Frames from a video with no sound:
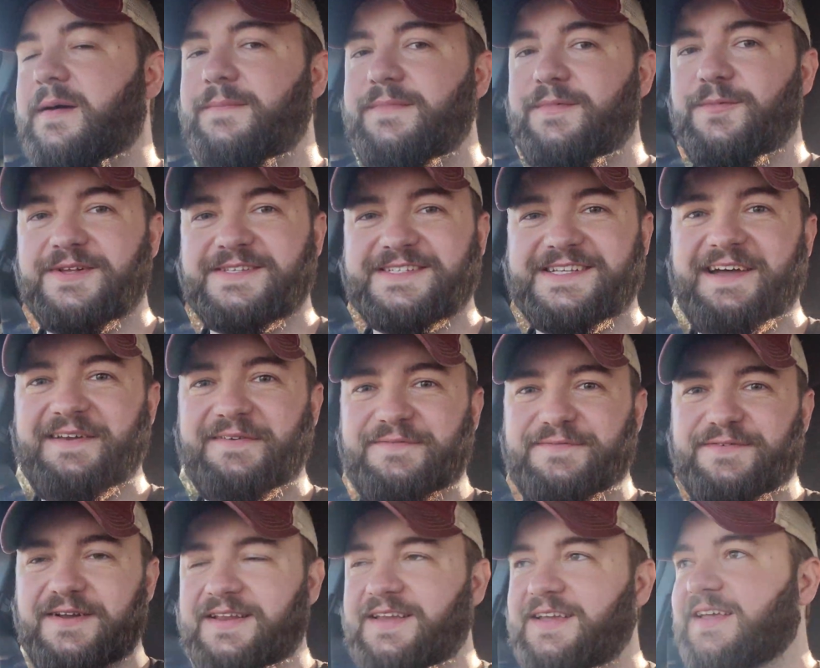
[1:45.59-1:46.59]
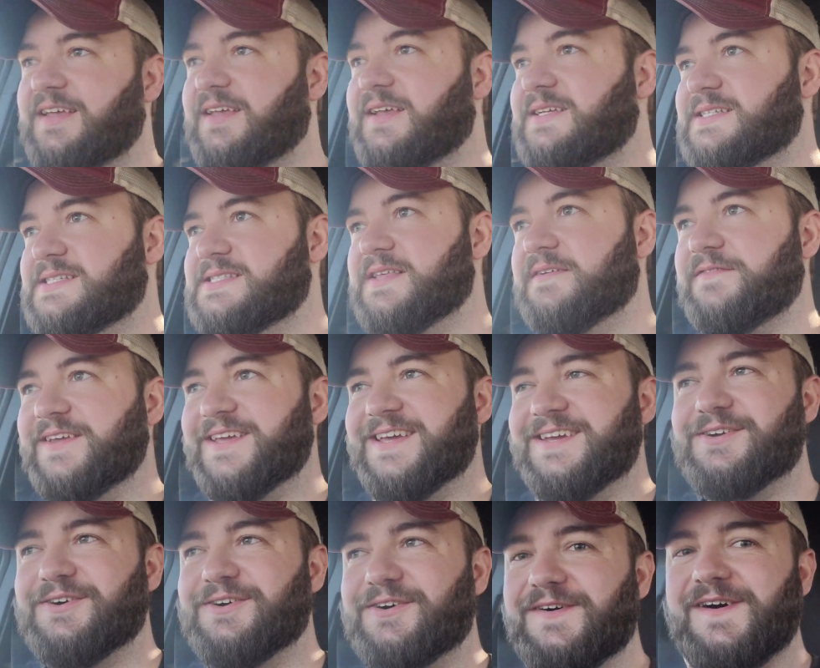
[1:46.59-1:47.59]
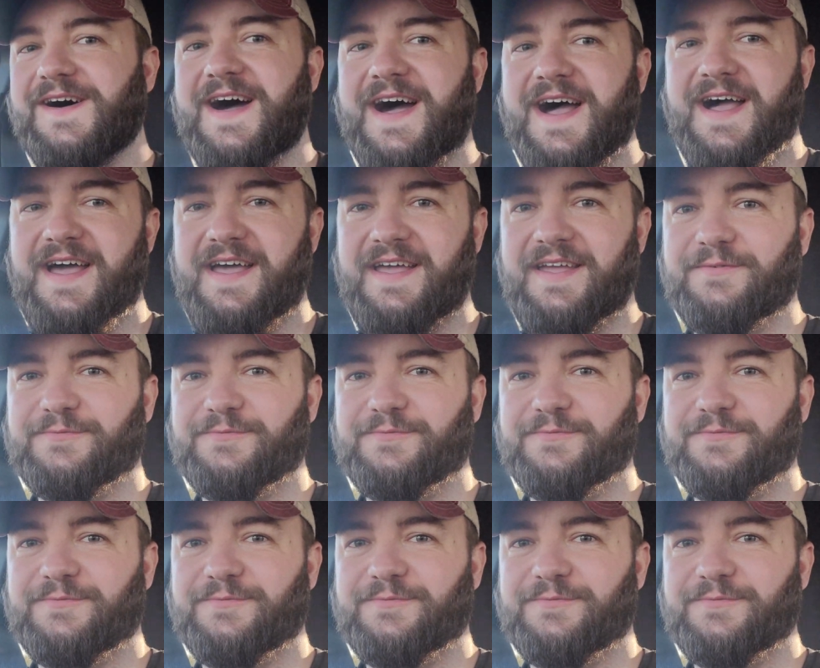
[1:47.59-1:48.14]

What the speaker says: What's kind of funny is the vehicle I